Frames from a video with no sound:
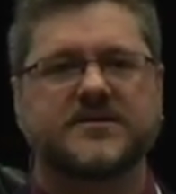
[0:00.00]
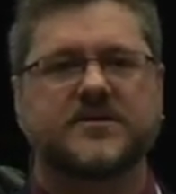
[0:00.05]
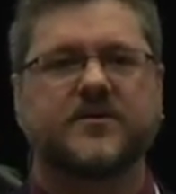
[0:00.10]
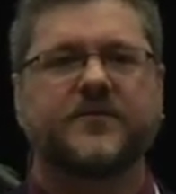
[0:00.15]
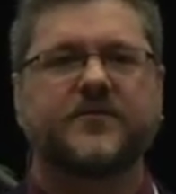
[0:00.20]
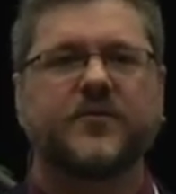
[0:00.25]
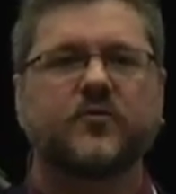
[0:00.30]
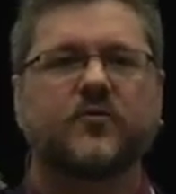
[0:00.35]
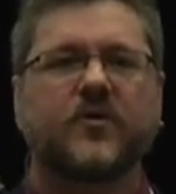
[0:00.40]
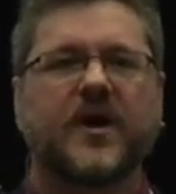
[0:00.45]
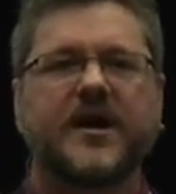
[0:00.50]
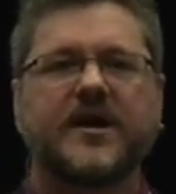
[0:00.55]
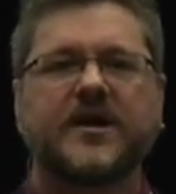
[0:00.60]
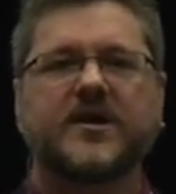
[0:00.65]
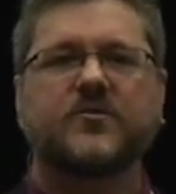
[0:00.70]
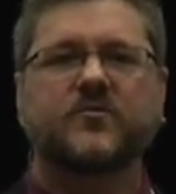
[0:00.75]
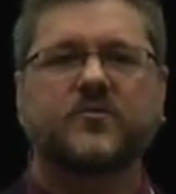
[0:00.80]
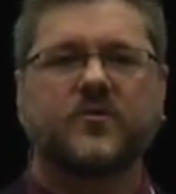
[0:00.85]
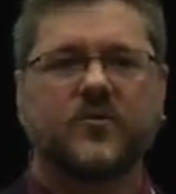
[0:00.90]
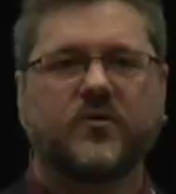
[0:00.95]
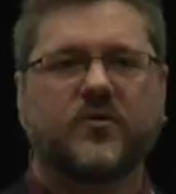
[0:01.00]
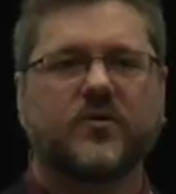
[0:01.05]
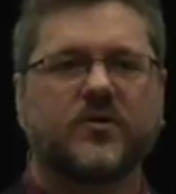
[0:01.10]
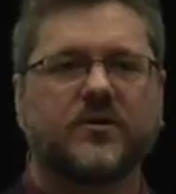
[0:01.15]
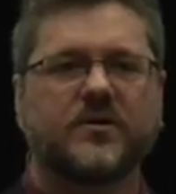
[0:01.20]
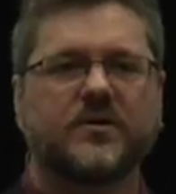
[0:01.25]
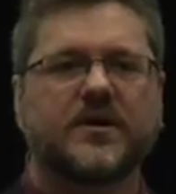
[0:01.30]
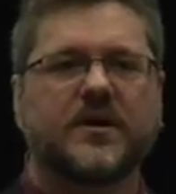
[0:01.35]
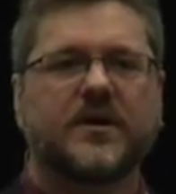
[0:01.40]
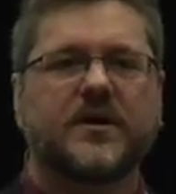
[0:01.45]
So if you're writing a
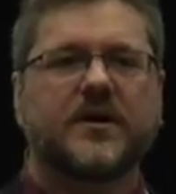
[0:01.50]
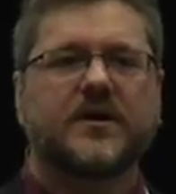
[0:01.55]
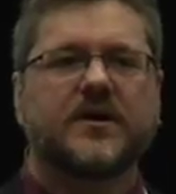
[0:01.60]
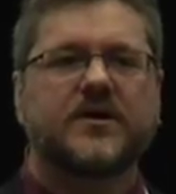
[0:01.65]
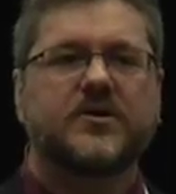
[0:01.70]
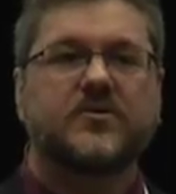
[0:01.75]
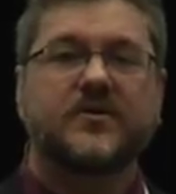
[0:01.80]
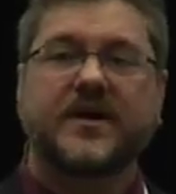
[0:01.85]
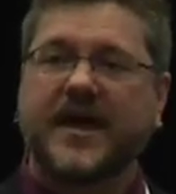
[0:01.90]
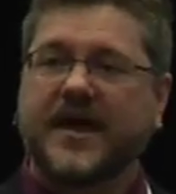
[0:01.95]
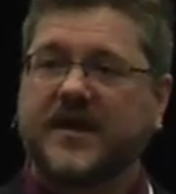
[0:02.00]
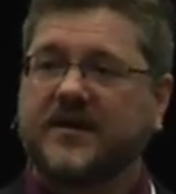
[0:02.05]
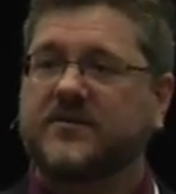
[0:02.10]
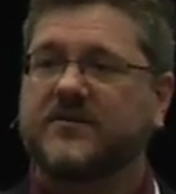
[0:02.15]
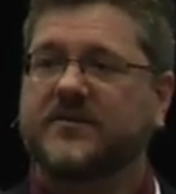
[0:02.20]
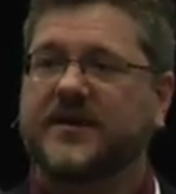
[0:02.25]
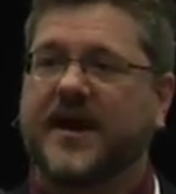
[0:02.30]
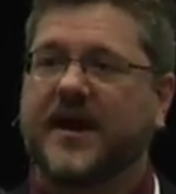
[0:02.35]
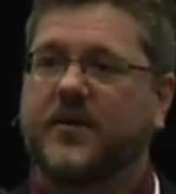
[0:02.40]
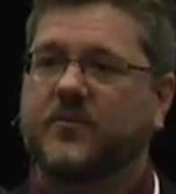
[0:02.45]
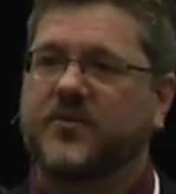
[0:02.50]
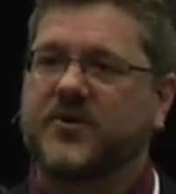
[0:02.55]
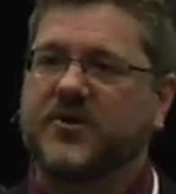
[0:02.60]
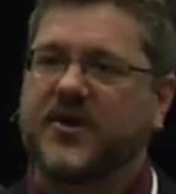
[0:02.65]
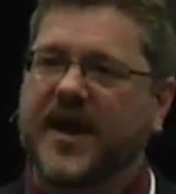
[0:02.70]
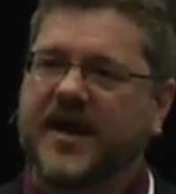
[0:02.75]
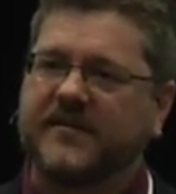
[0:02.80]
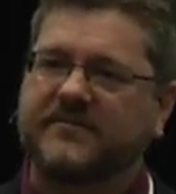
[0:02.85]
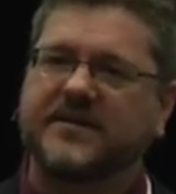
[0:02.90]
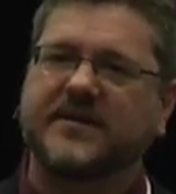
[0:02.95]
rule, you can do that, but you
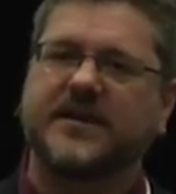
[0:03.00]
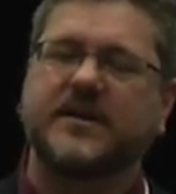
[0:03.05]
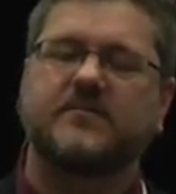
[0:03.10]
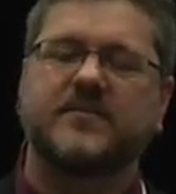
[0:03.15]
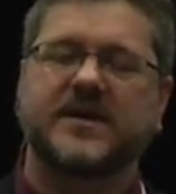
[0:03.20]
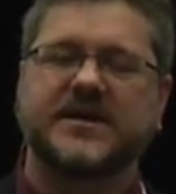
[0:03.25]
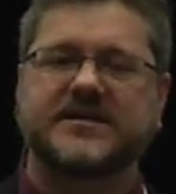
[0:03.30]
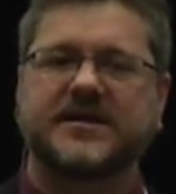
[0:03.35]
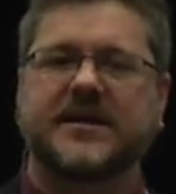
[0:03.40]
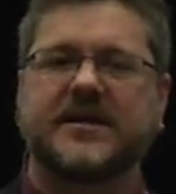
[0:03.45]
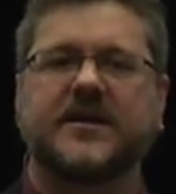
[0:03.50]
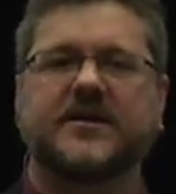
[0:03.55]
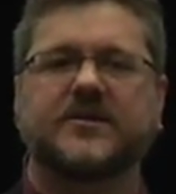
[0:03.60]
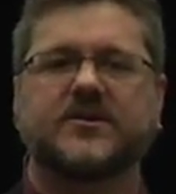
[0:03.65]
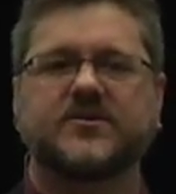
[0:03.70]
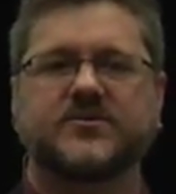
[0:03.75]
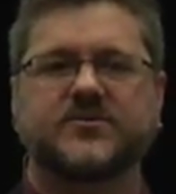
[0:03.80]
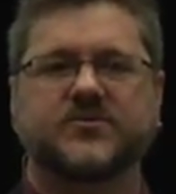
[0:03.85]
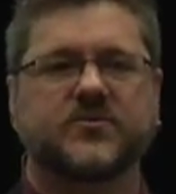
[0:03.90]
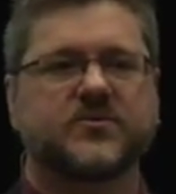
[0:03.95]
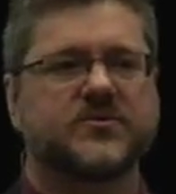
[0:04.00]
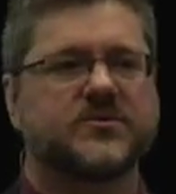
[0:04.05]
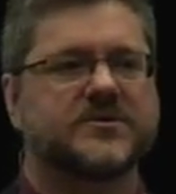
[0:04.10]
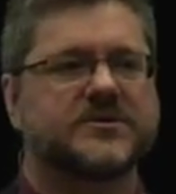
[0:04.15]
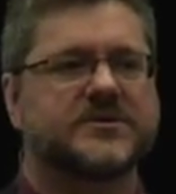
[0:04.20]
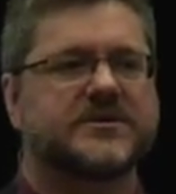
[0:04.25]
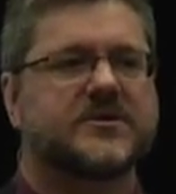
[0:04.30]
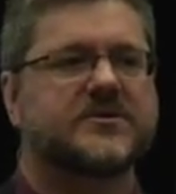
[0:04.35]
have to keep maintaining those rules.